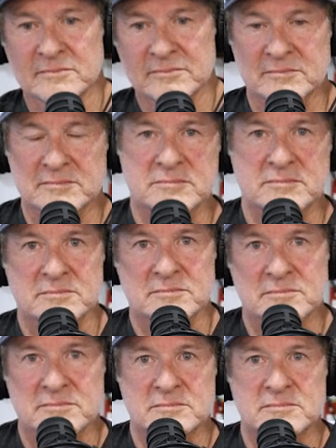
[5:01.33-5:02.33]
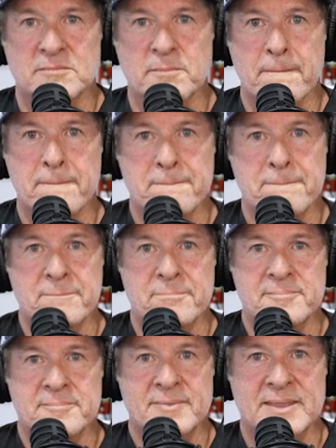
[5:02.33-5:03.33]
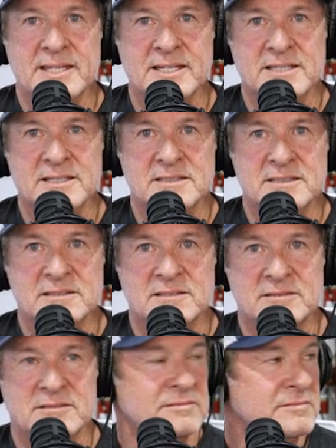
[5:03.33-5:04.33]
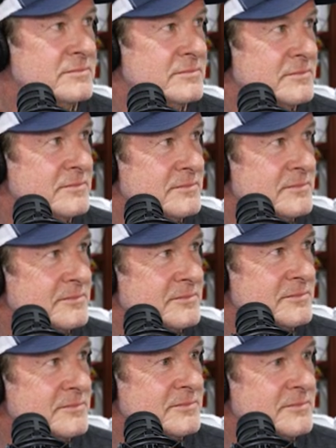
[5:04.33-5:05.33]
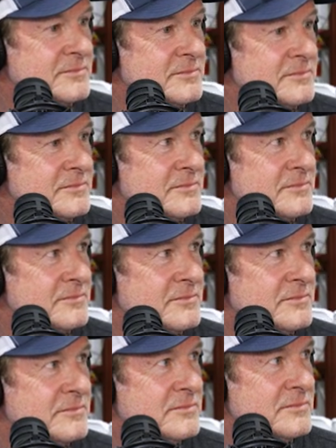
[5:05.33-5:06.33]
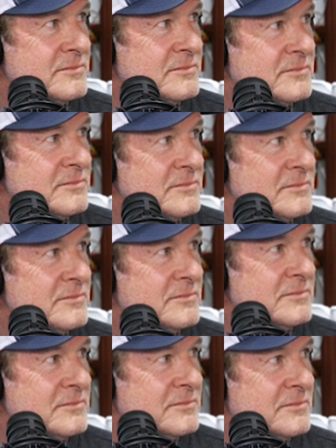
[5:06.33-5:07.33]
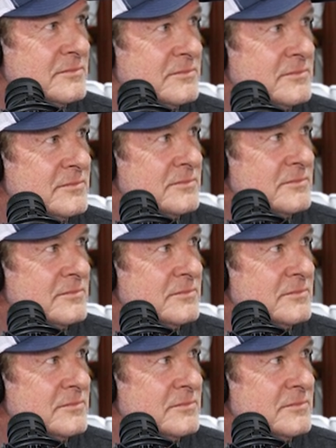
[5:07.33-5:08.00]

(not speaking)